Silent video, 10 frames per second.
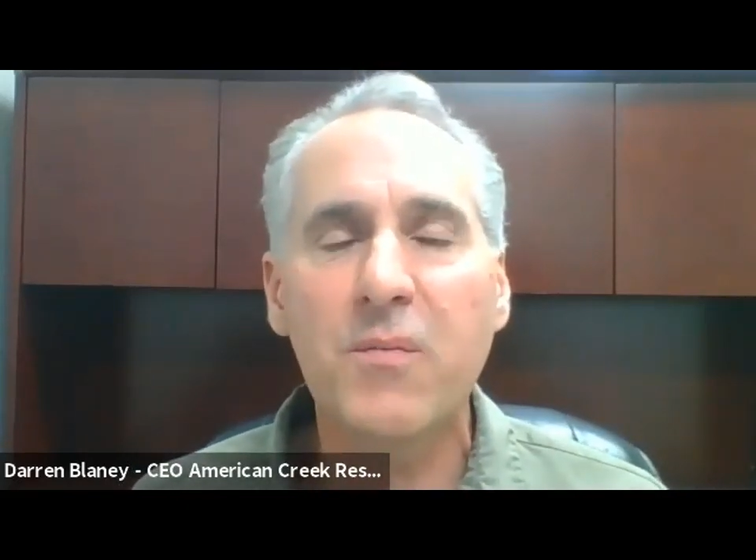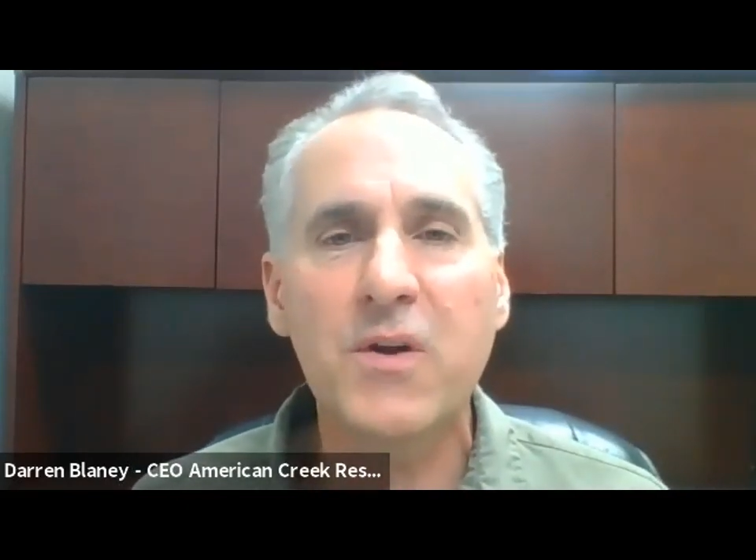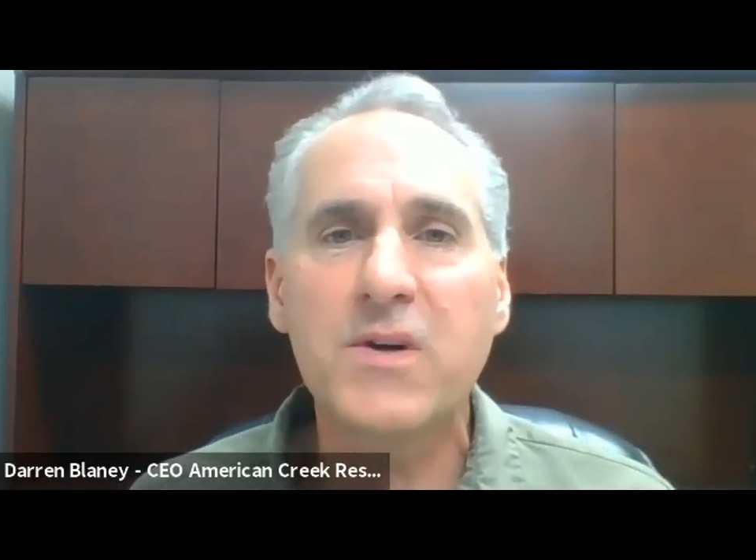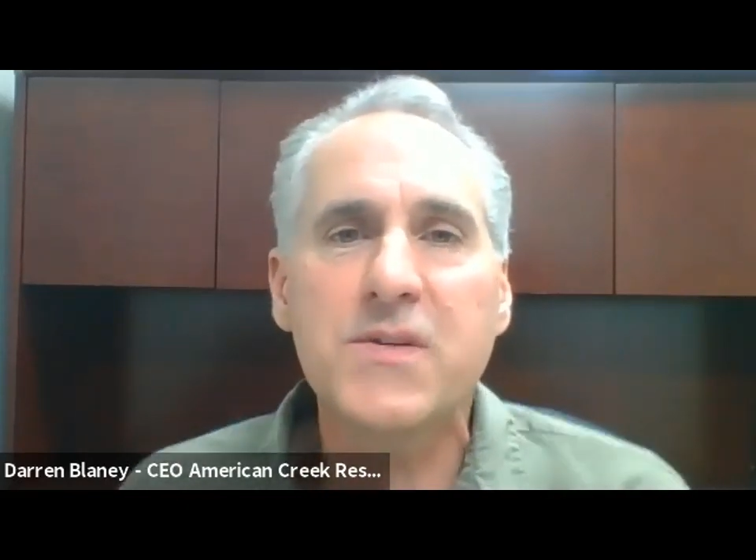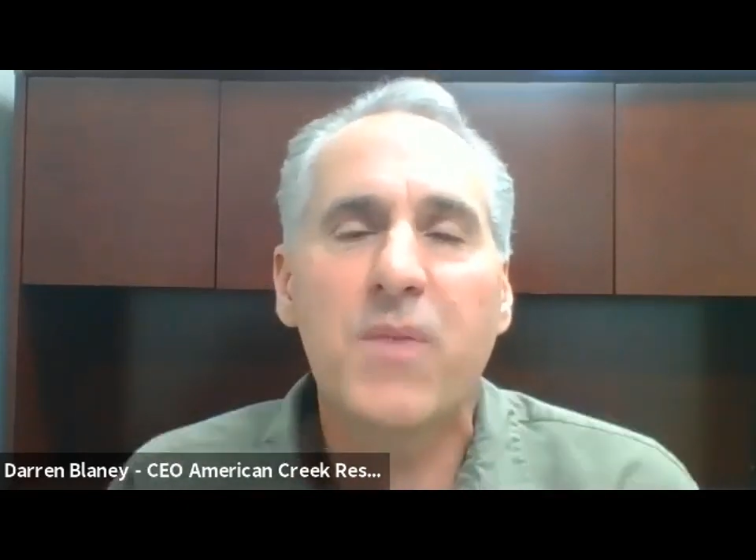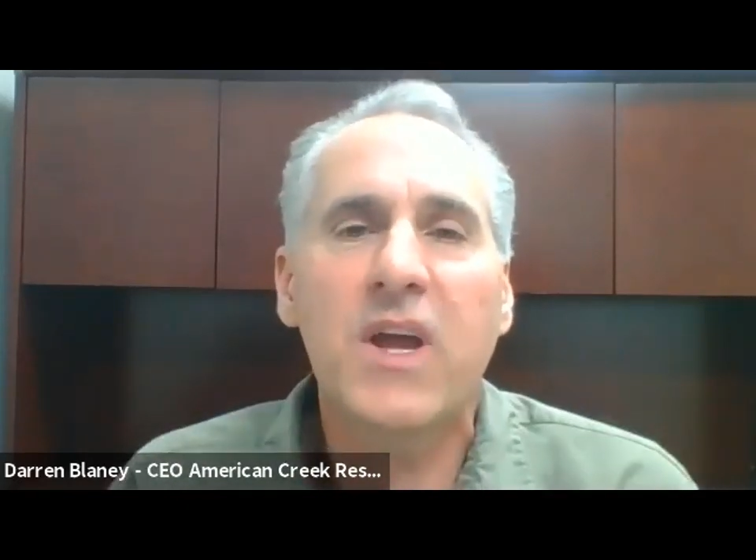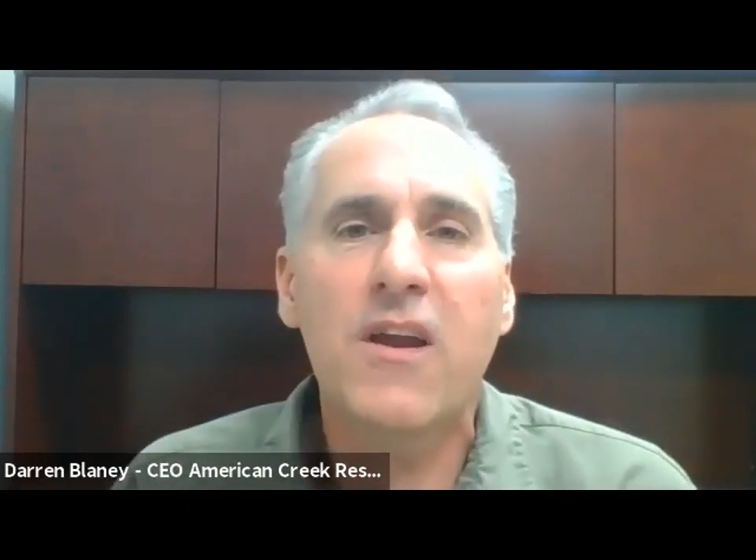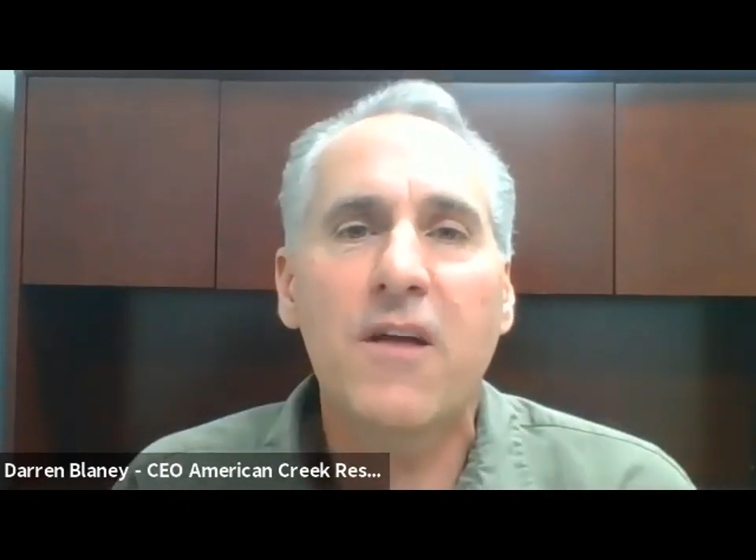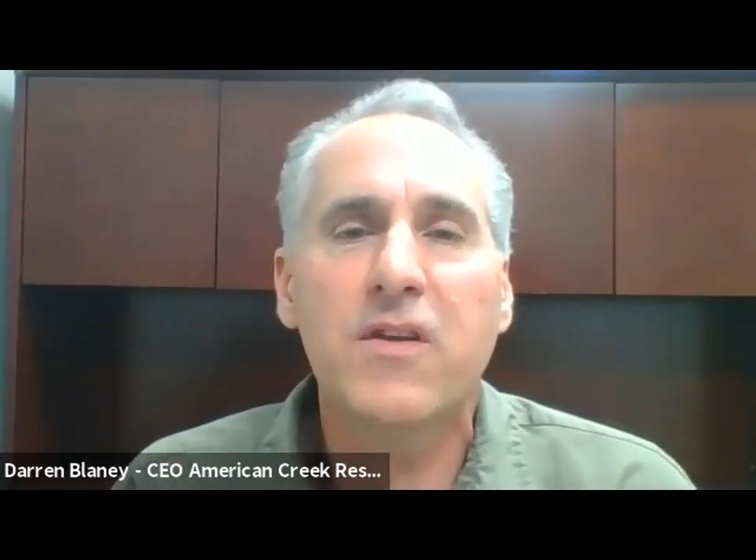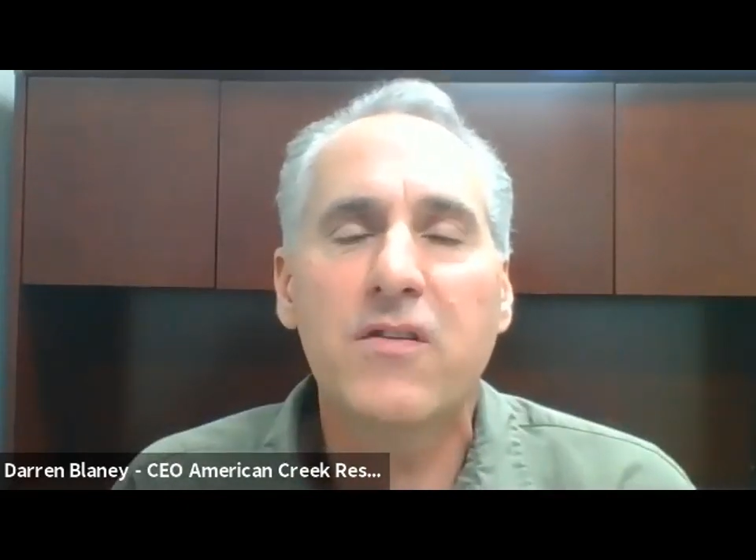but it wasn't big
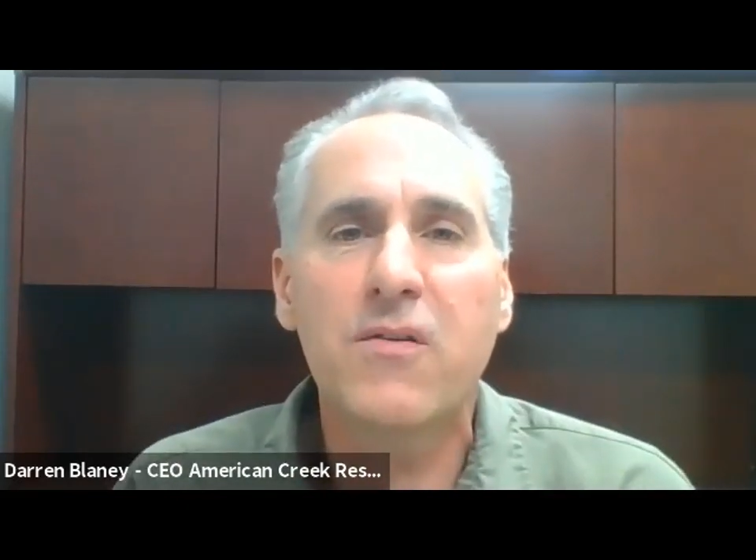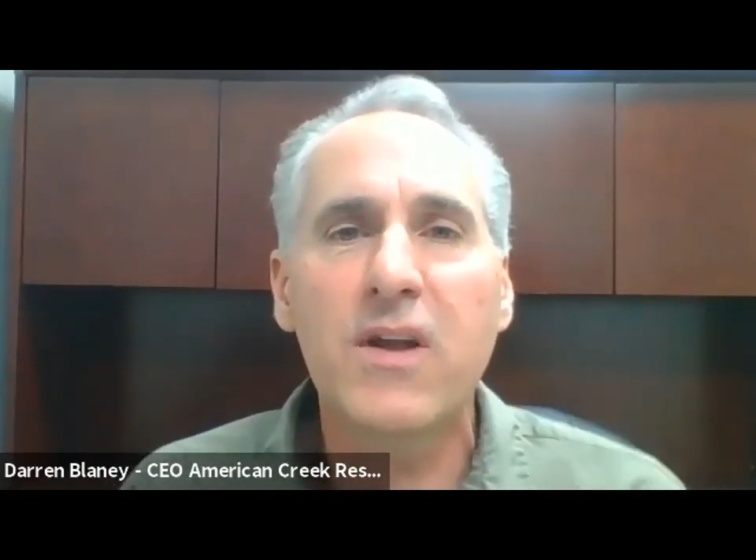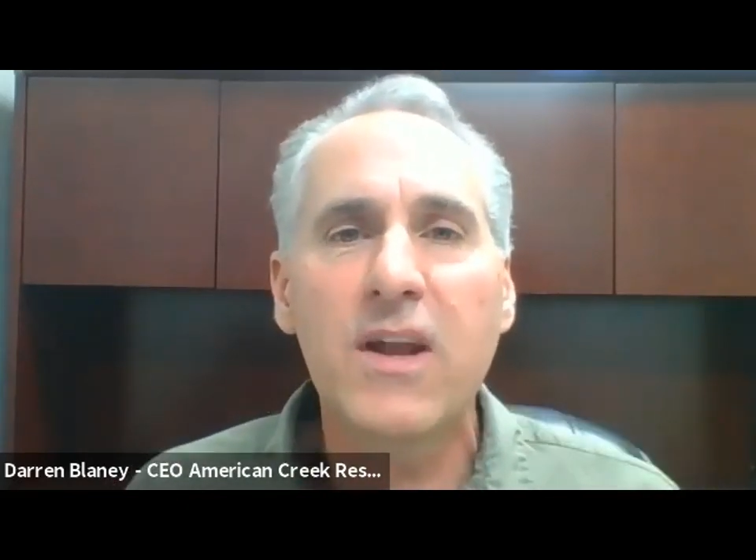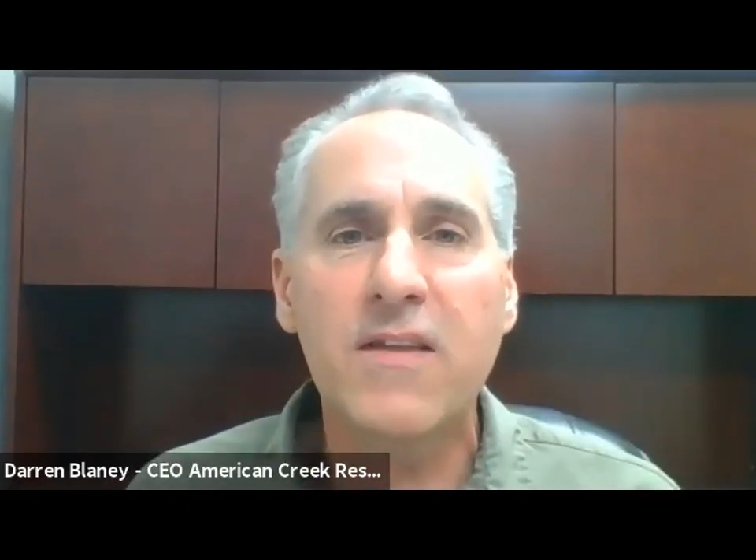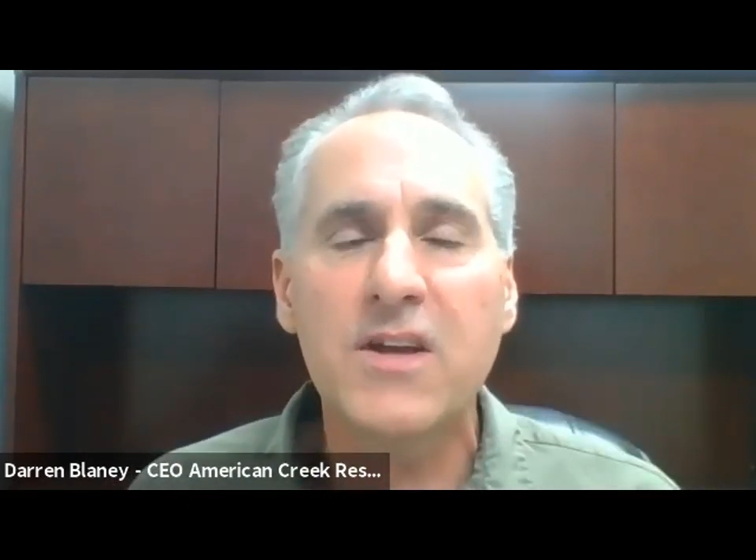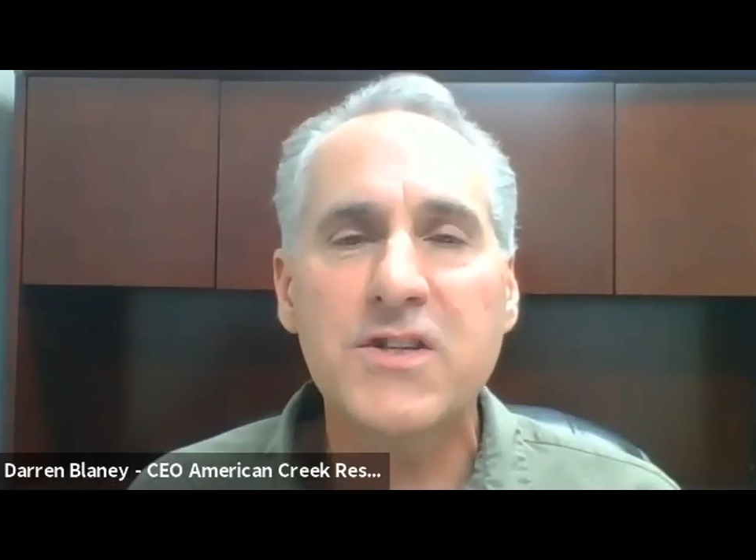enough to do anything